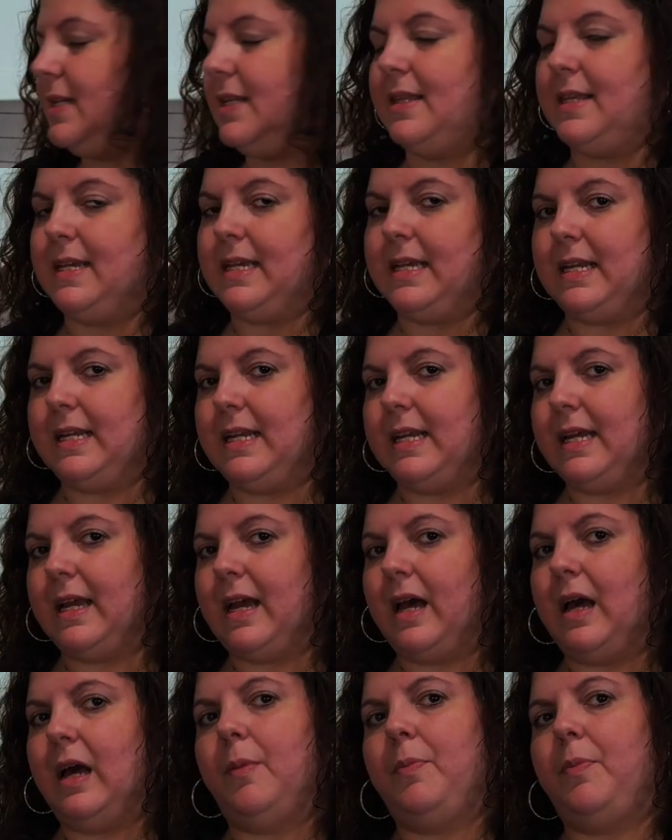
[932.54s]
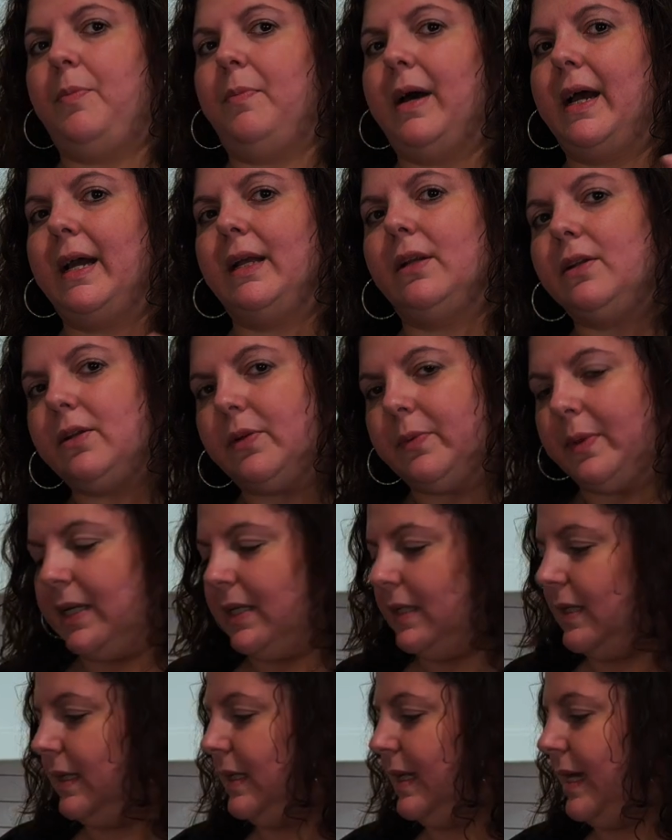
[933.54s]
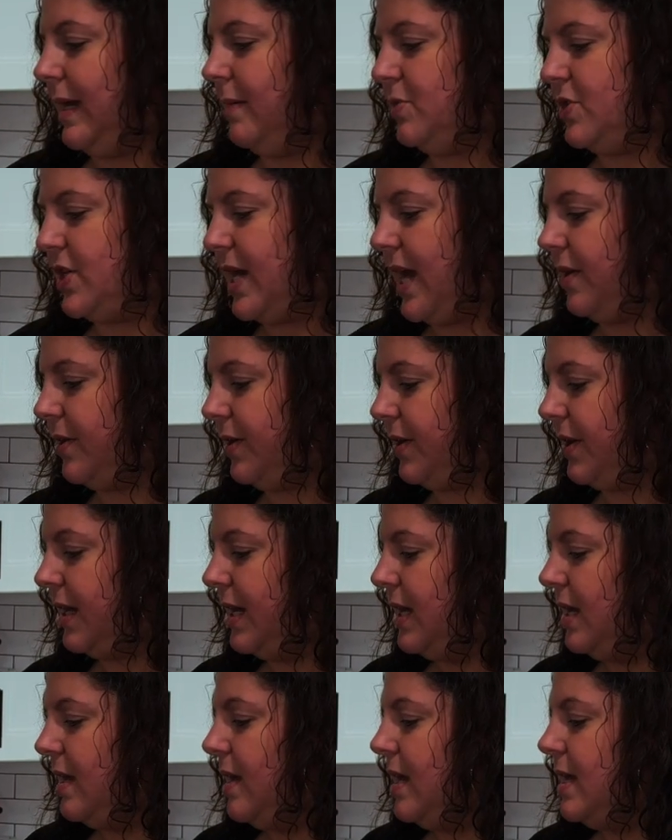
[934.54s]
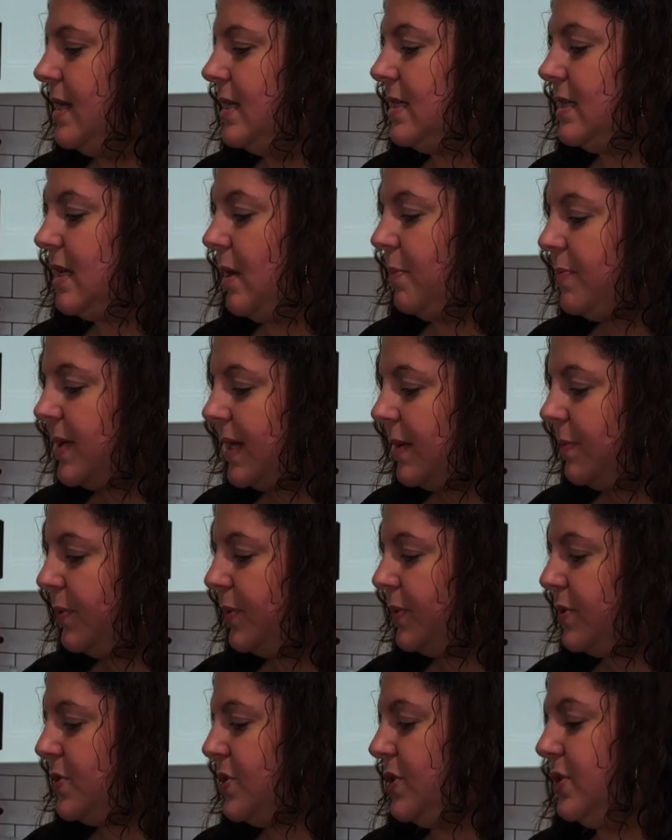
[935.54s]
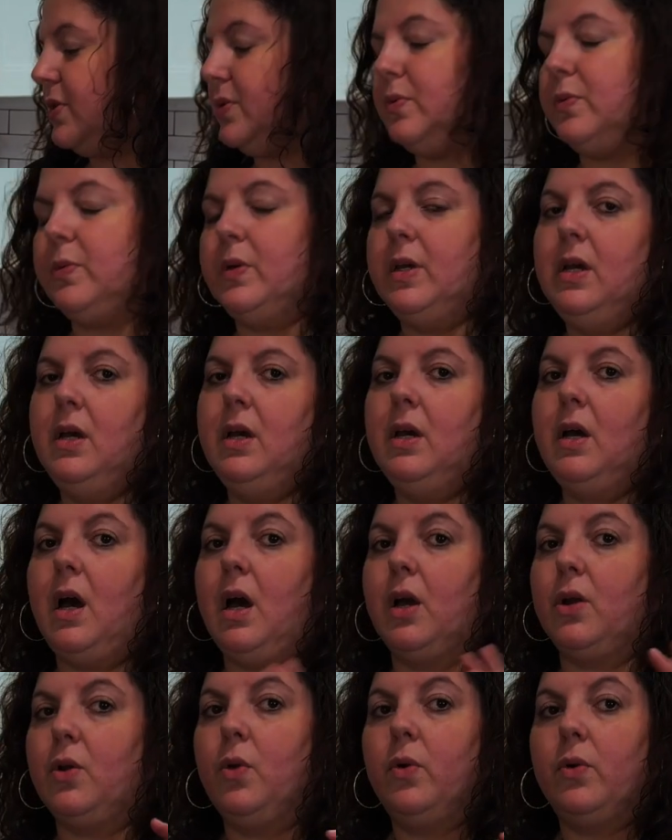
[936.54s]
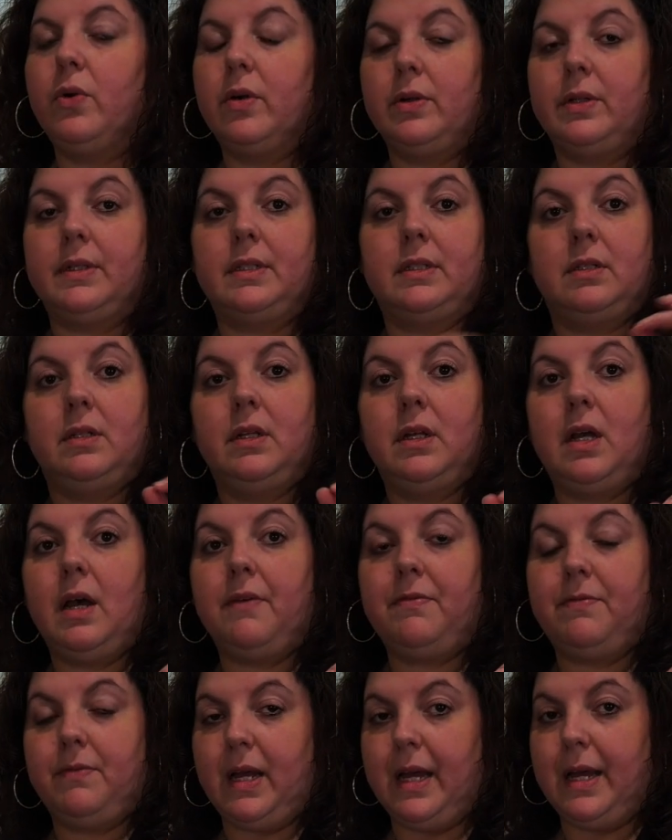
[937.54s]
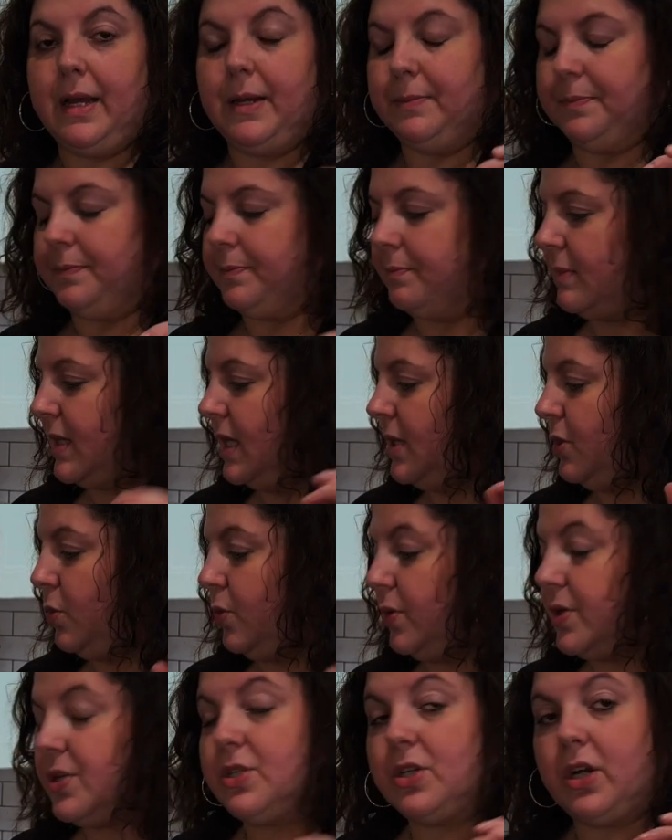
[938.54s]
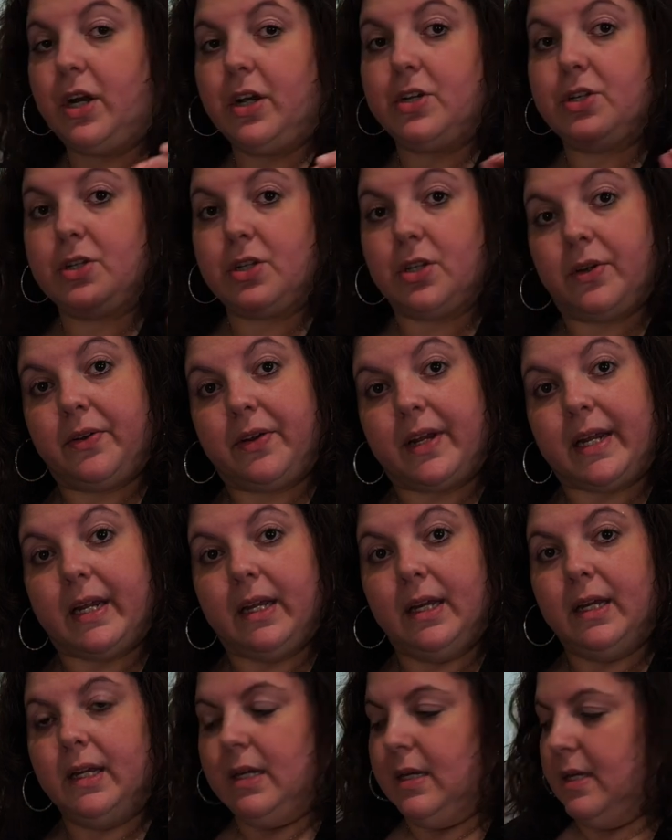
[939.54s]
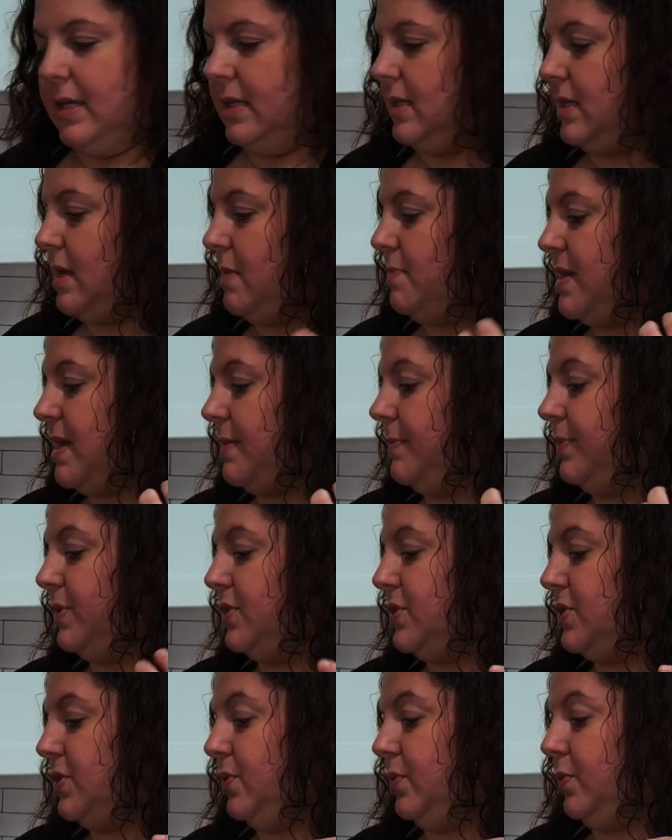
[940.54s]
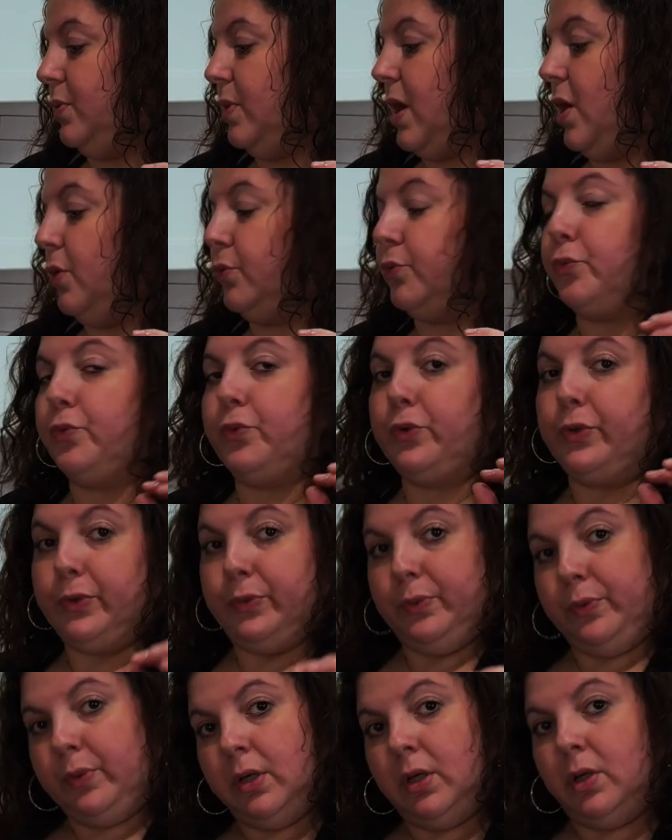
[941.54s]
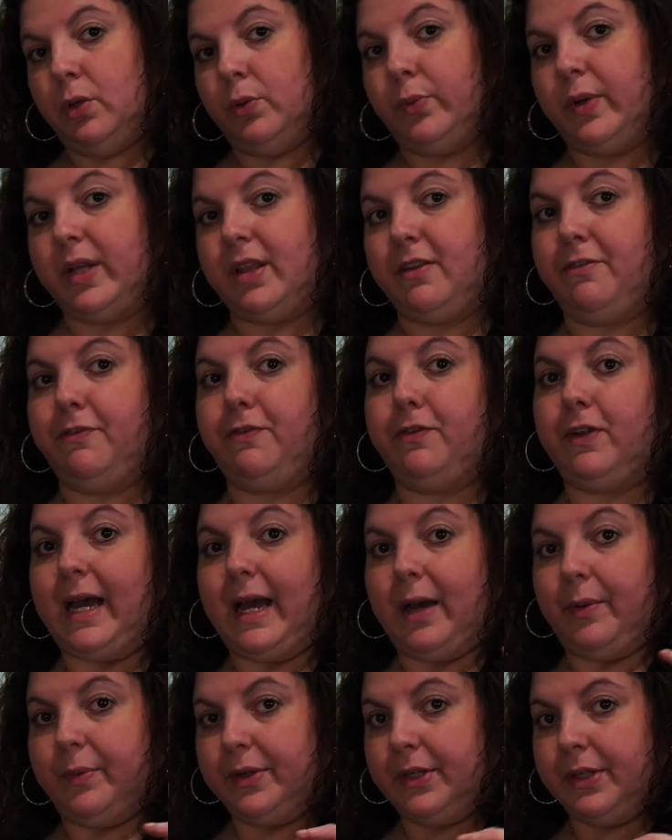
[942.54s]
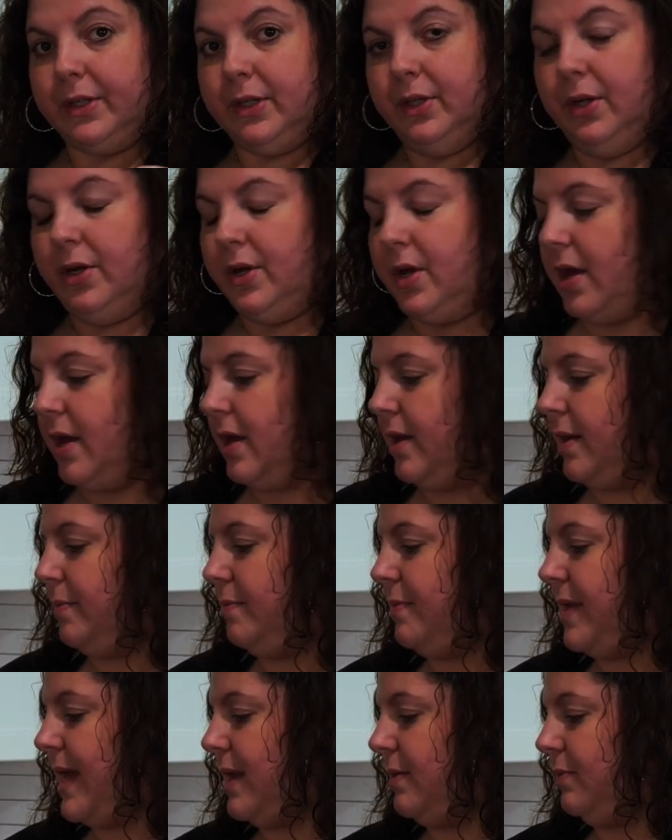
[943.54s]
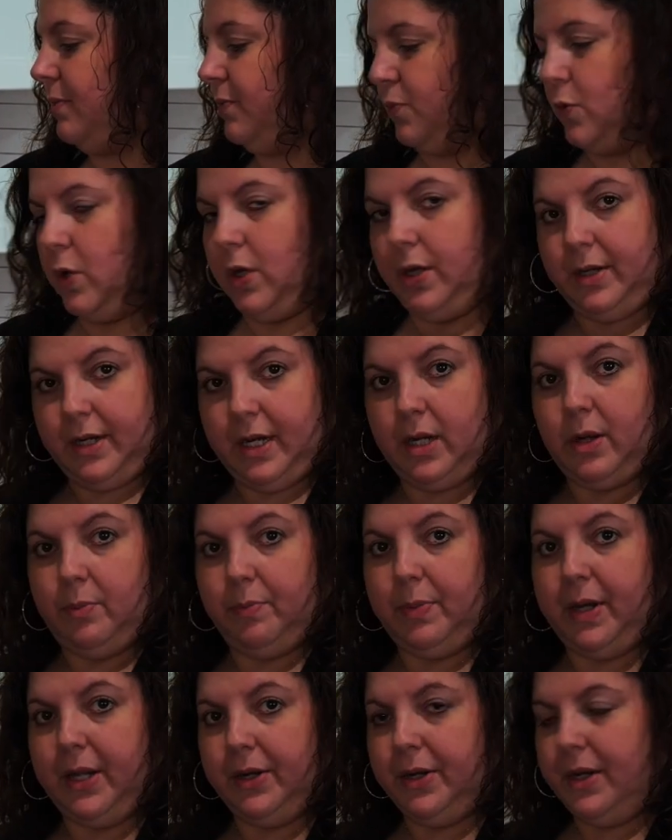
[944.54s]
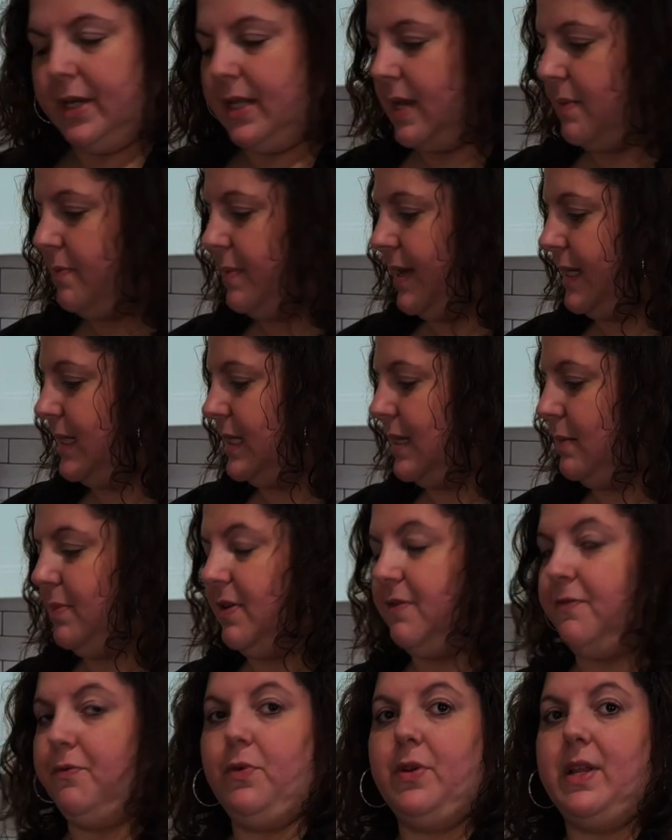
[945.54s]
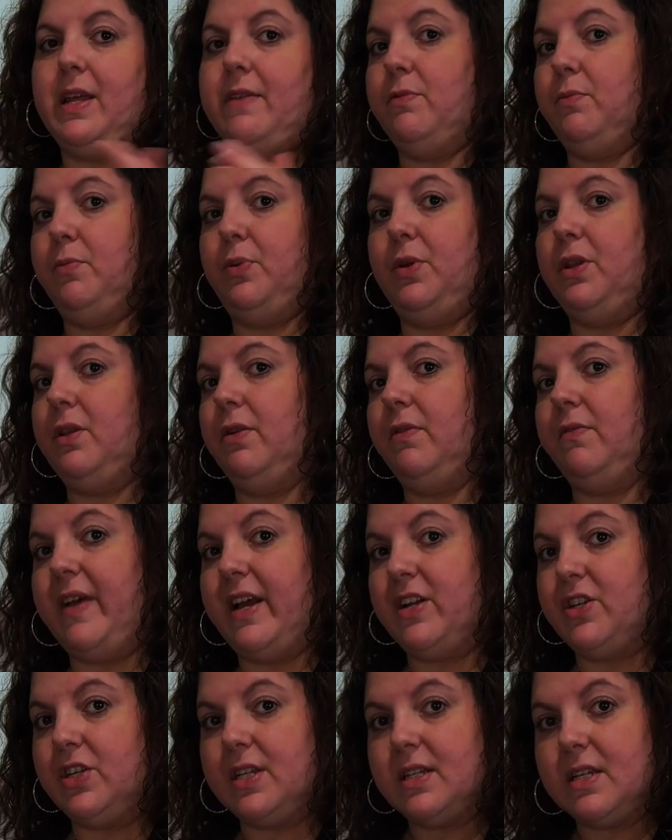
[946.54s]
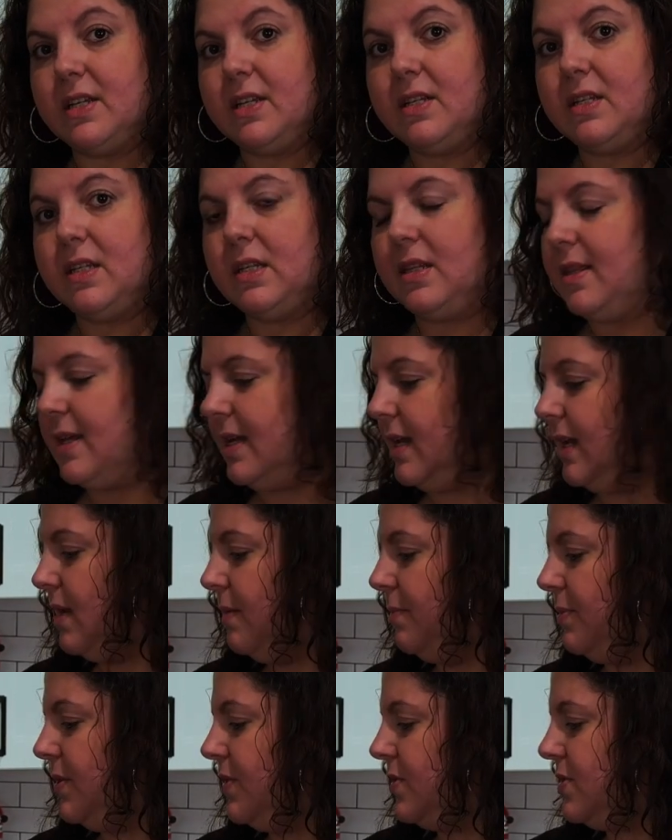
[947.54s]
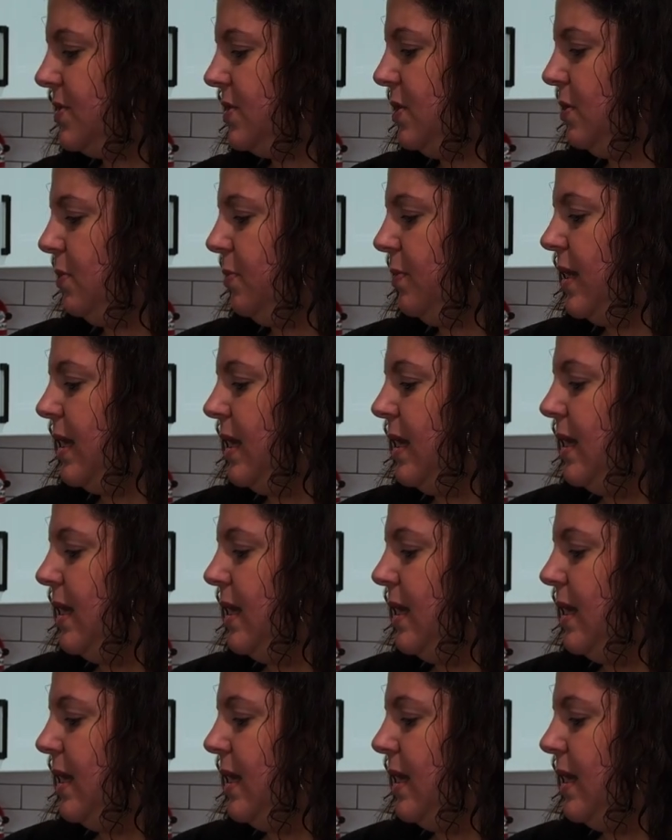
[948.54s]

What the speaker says: thickening up my New England clam chowder, some people do a cornstarch slurry. Some people do a roux with flour and water, and butter, and they mix it in before they even put their veggies in to thicken up their soup.